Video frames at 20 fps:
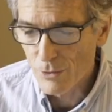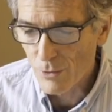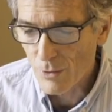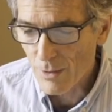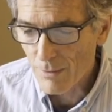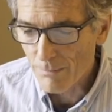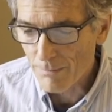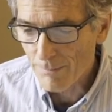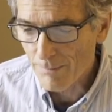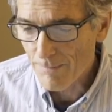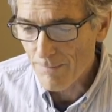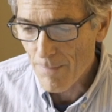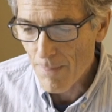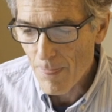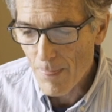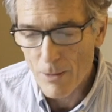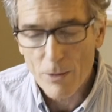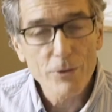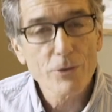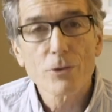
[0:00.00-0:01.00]
Trump,
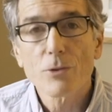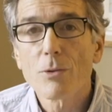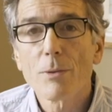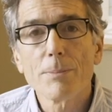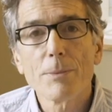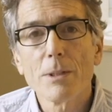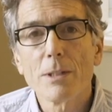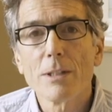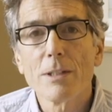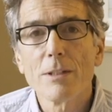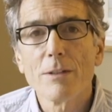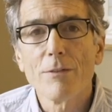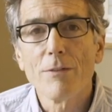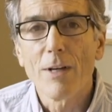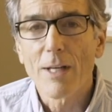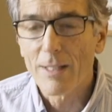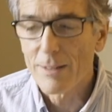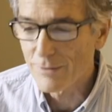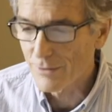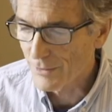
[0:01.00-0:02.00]
all scripted in
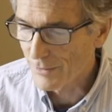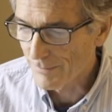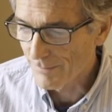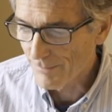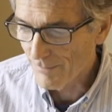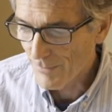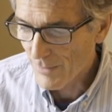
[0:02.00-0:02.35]
advance.